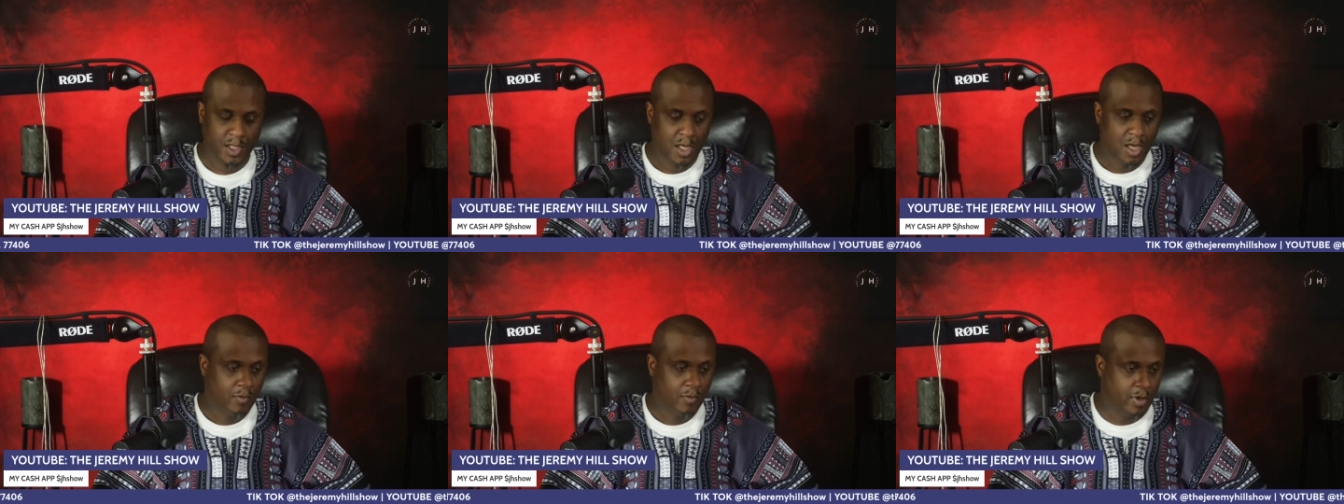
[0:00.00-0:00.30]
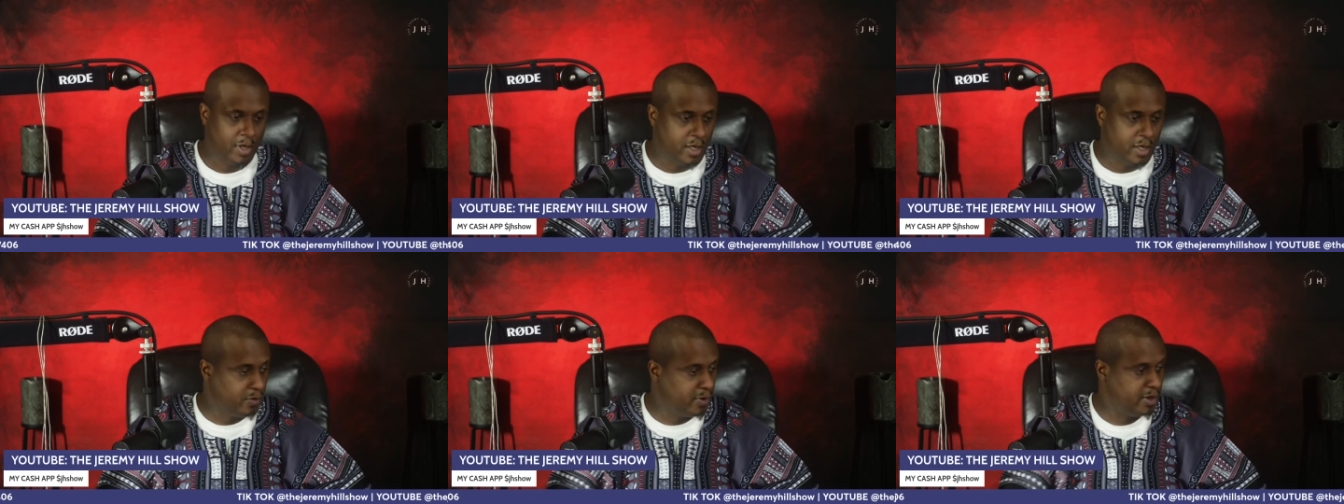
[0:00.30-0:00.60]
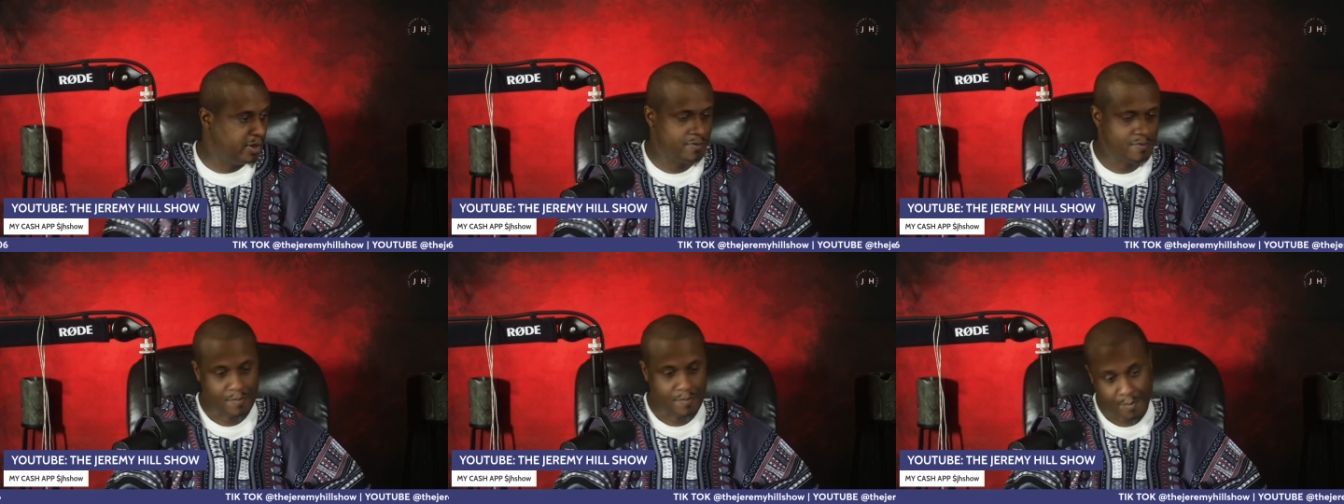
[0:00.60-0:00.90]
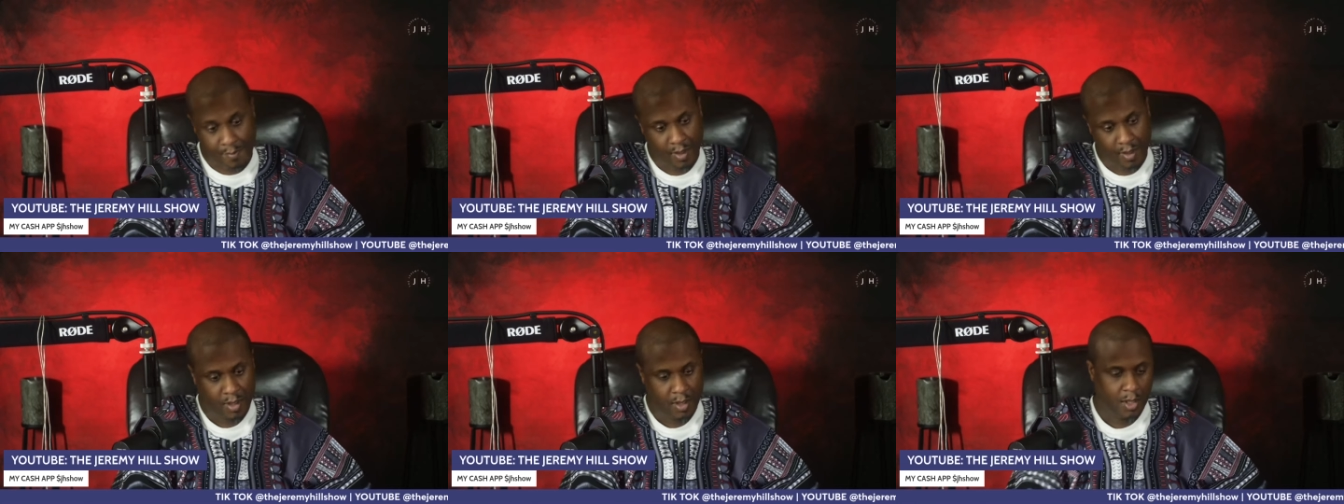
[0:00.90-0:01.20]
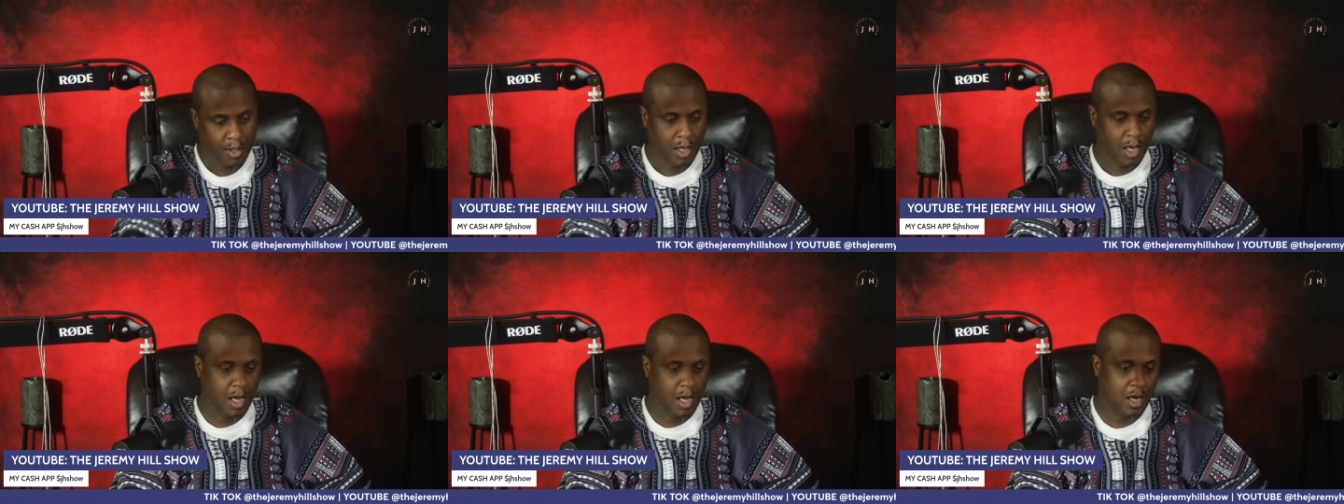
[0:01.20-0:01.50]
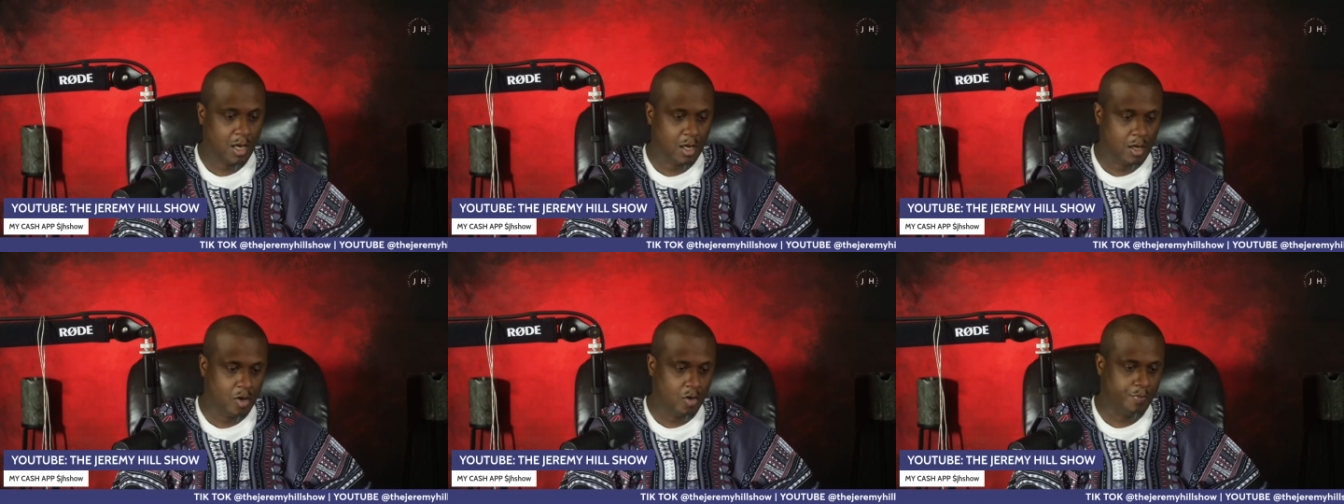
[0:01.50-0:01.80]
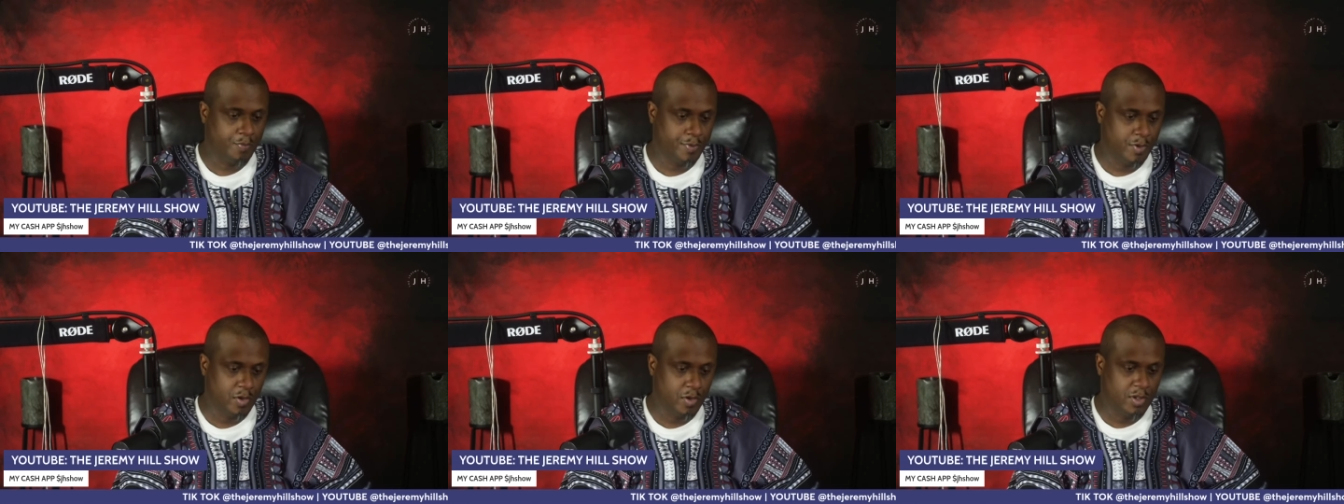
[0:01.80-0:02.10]
Well, anyway, I
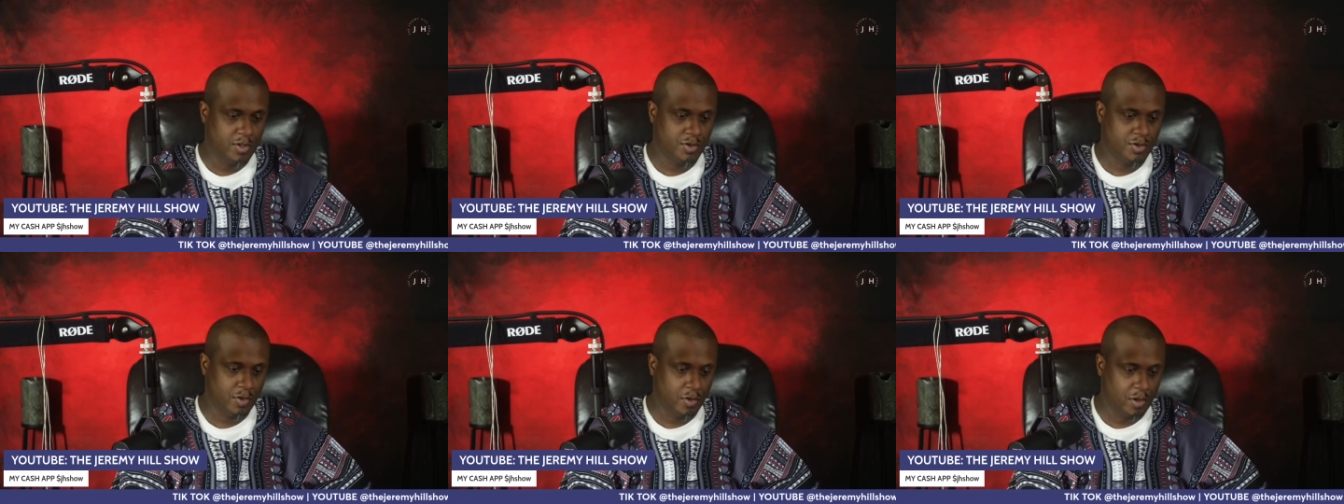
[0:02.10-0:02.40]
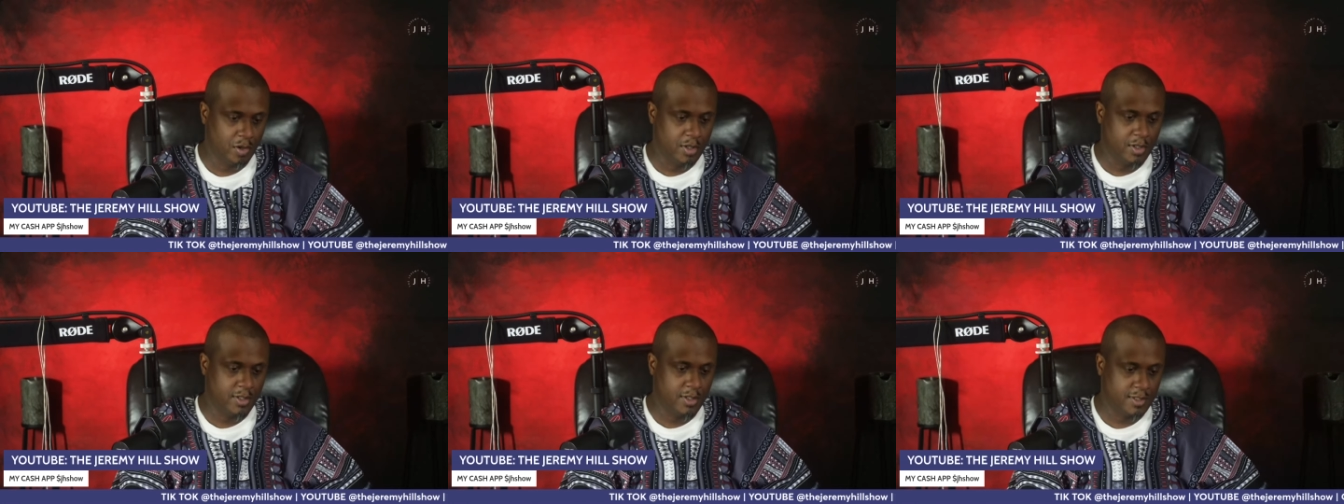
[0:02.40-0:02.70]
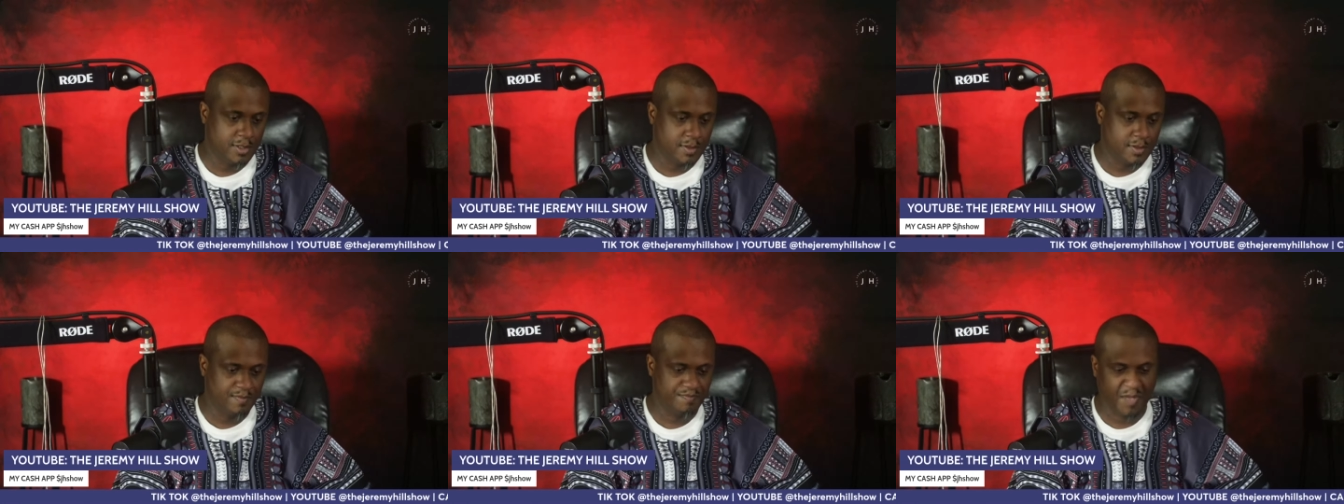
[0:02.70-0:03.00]
hope you enjoyed this.